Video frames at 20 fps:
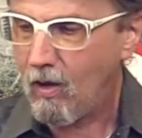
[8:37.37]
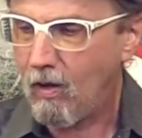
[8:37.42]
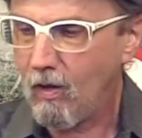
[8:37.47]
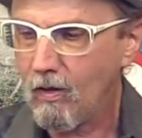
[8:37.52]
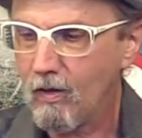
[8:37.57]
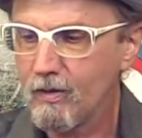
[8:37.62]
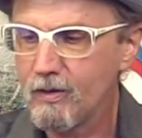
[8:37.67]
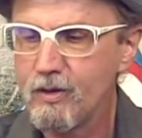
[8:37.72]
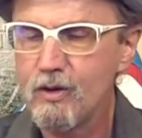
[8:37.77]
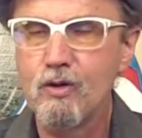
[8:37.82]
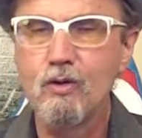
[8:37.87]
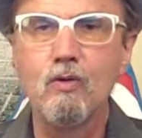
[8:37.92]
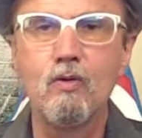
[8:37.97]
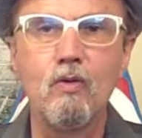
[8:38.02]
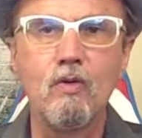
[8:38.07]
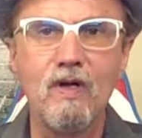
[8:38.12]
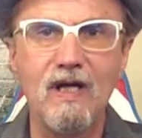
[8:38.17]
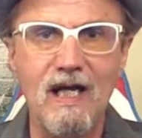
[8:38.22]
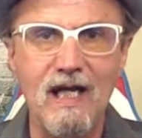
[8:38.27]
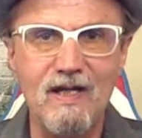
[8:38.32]

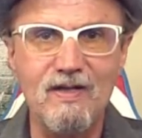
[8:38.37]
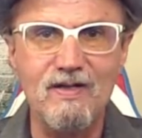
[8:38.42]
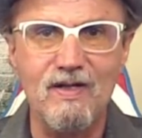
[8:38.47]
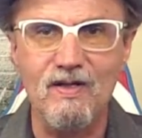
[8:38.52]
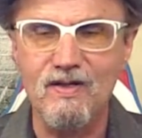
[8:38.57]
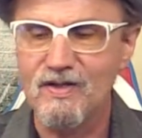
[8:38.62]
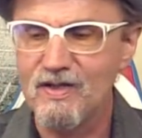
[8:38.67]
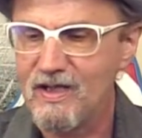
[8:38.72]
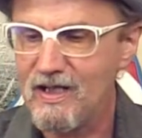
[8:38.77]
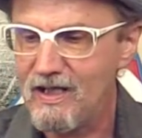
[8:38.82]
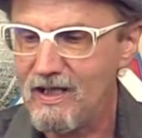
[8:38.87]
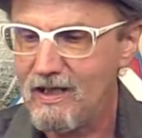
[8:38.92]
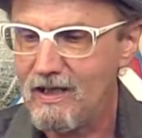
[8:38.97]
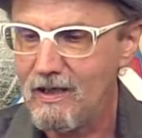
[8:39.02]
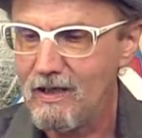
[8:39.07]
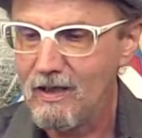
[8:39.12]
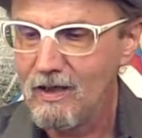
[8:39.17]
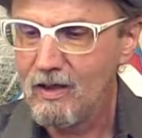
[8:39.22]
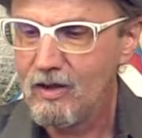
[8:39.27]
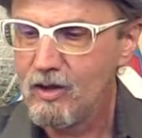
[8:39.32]
onto an
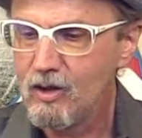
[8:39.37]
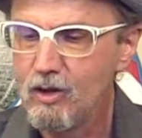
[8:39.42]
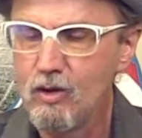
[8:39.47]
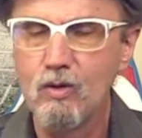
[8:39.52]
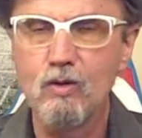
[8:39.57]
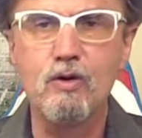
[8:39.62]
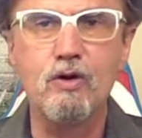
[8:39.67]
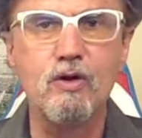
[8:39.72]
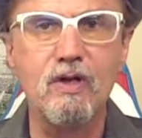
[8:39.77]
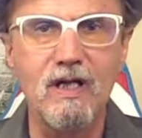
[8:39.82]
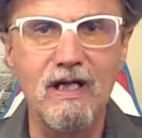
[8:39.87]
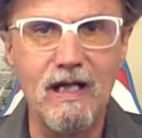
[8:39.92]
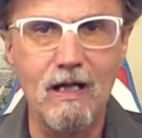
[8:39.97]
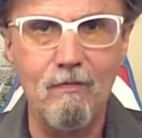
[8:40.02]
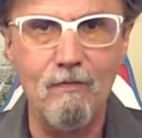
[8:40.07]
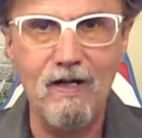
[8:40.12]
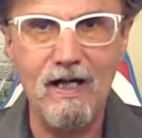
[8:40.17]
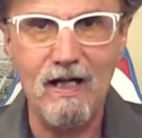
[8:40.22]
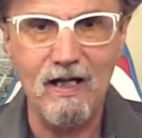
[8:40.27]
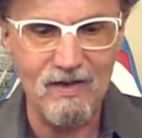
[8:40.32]
SSD, usually
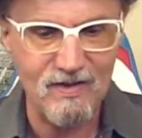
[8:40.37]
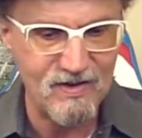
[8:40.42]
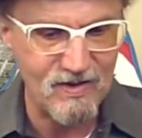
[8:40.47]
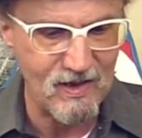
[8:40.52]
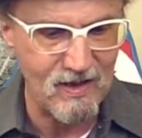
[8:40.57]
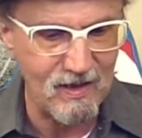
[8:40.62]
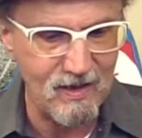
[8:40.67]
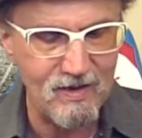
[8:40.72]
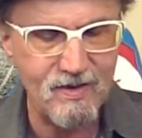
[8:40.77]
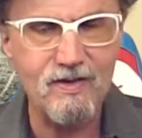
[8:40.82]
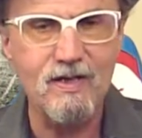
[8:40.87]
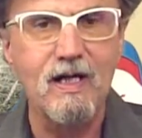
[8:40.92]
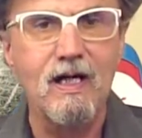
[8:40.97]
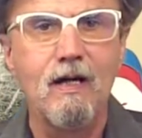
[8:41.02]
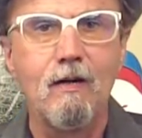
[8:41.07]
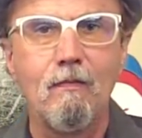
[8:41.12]
a bigger size,